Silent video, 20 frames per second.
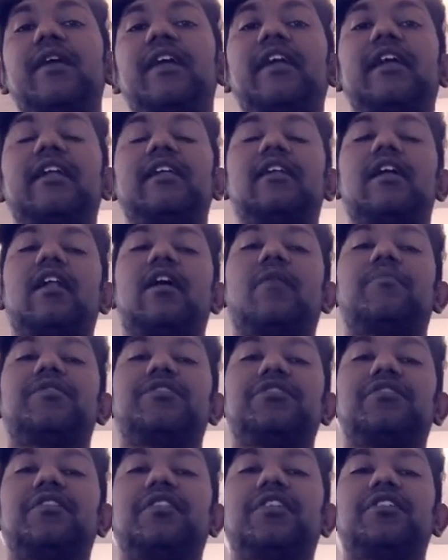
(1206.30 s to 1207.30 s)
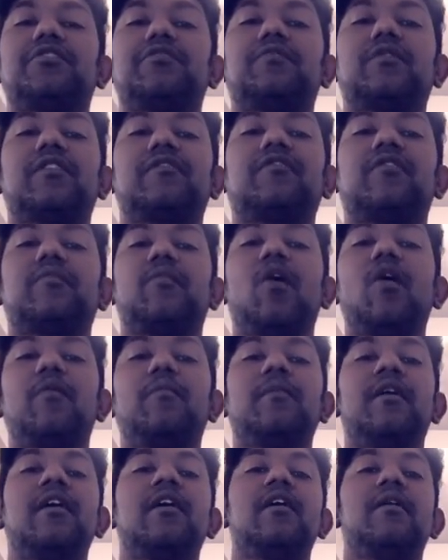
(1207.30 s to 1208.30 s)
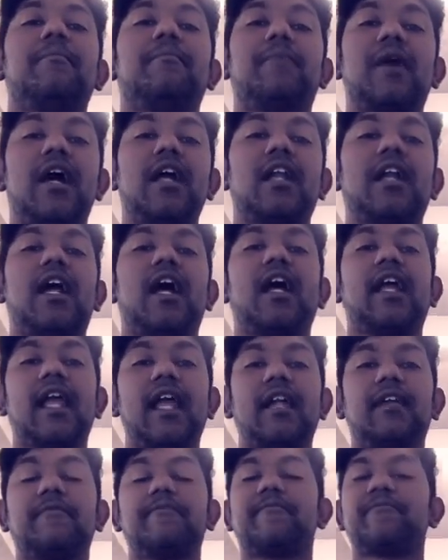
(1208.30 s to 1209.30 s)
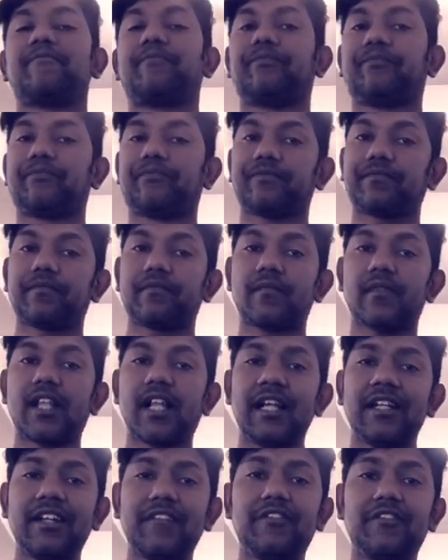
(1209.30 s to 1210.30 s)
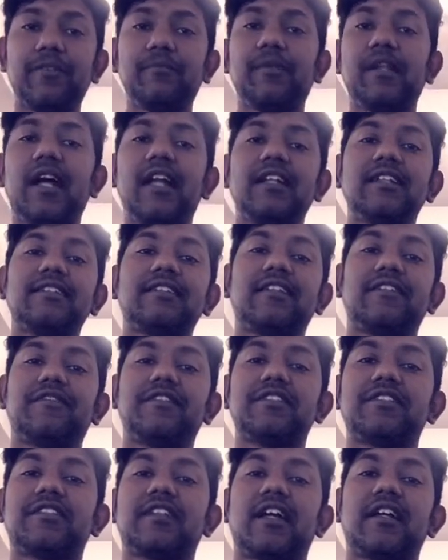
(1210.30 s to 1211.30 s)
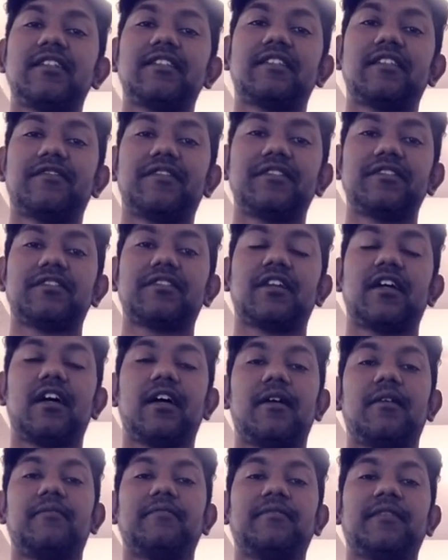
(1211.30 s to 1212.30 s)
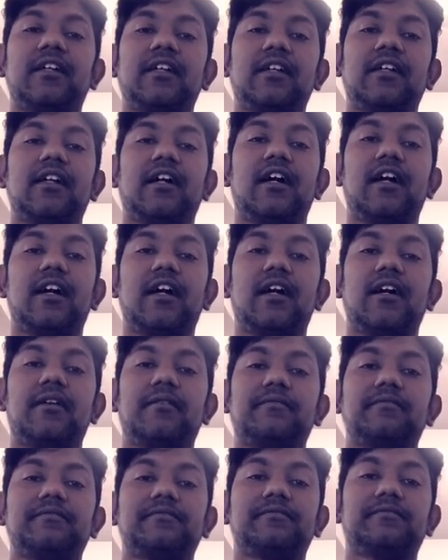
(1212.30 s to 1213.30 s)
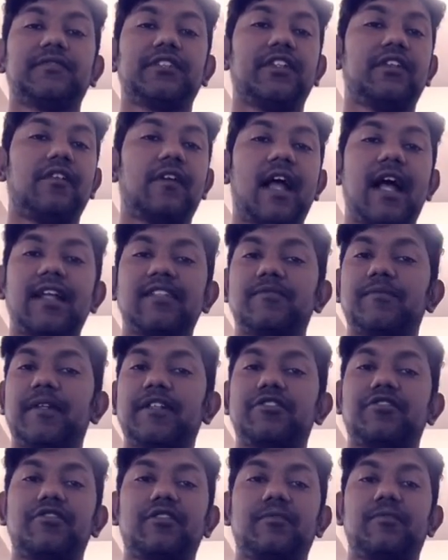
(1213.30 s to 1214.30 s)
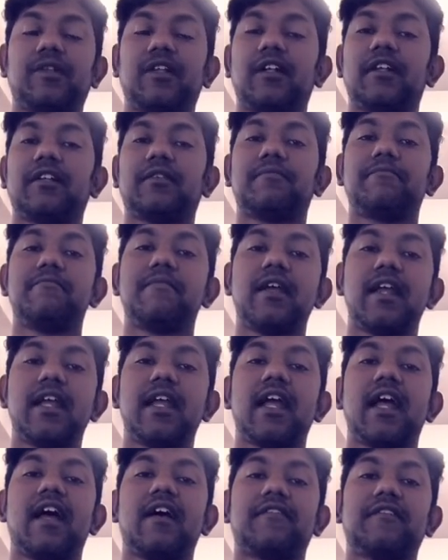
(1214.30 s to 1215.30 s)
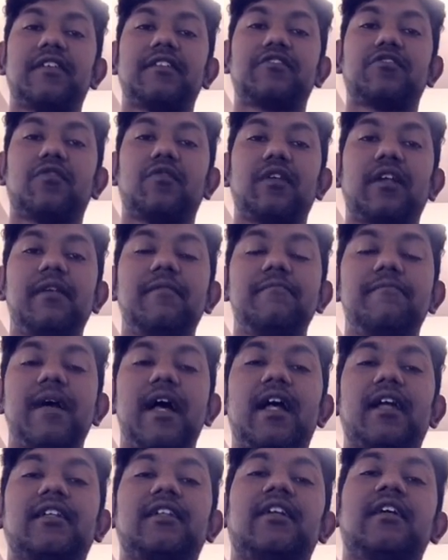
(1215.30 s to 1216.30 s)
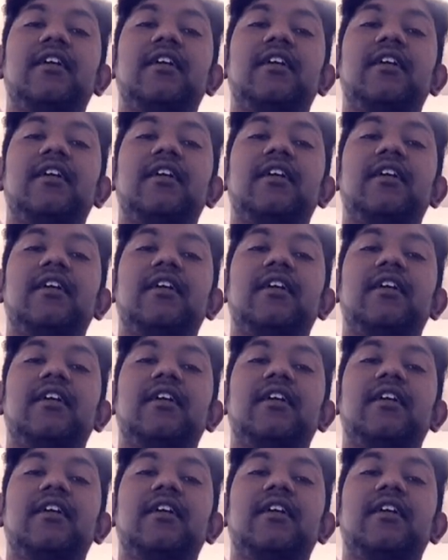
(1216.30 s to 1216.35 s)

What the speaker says: get an opportunity to work from home. But again, different planets, different signs, different aspects to the planet may have its own impact.